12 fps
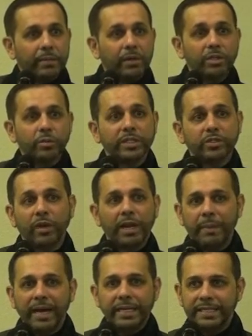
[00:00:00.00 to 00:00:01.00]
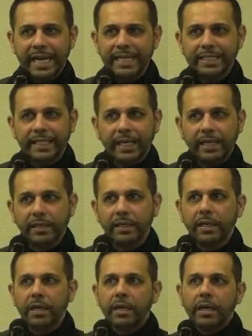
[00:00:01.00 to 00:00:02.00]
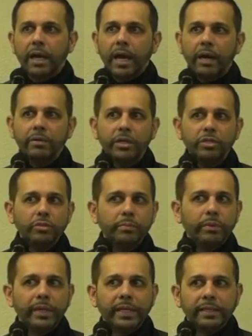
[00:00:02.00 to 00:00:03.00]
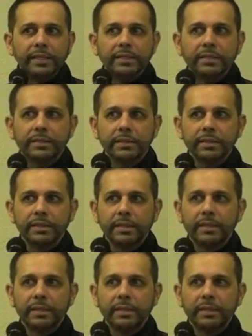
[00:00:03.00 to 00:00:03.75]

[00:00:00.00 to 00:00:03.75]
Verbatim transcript: Because when Suleiman is asking, how did you bring this?